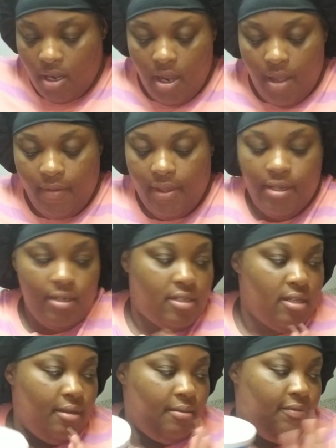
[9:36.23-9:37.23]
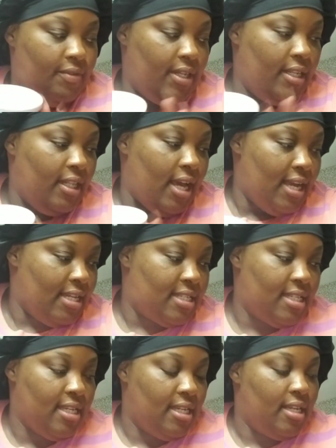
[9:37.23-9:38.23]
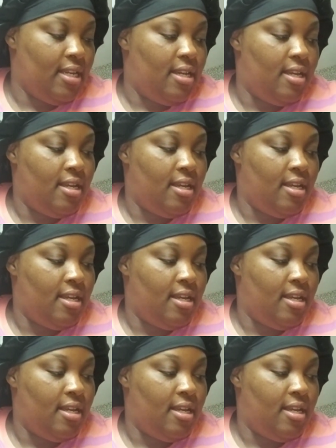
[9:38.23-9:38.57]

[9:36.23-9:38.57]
And then some vanilla icing